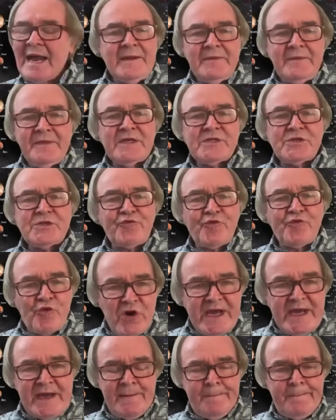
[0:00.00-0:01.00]
in this
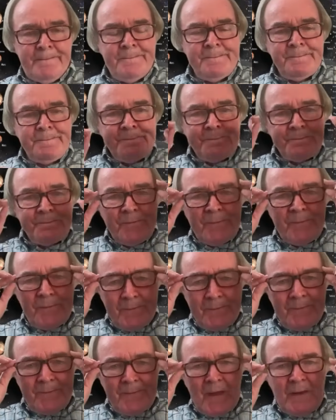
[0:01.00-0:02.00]
dream,
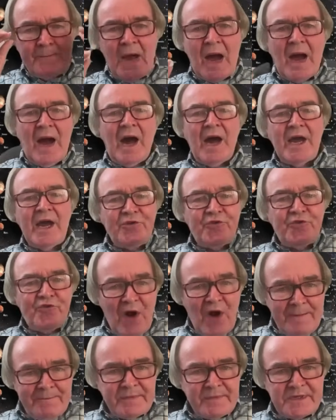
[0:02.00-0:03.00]
I
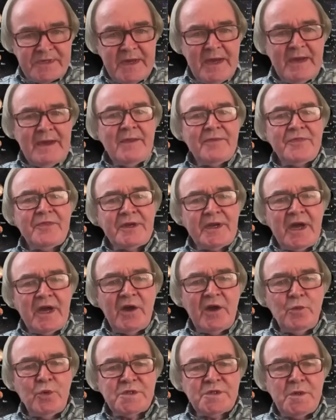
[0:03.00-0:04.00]
dreamt that
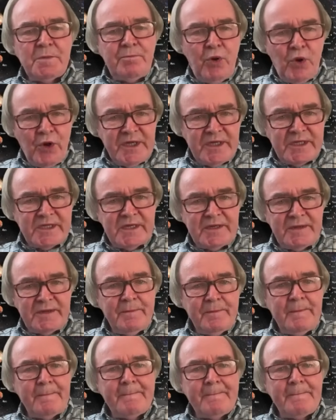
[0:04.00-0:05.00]
I was
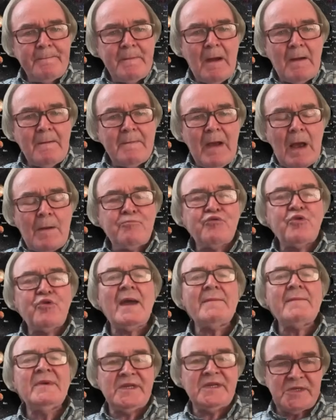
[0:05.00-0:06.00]
appointed
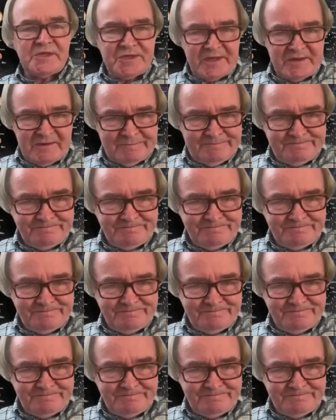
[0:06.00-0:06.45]
prime minister.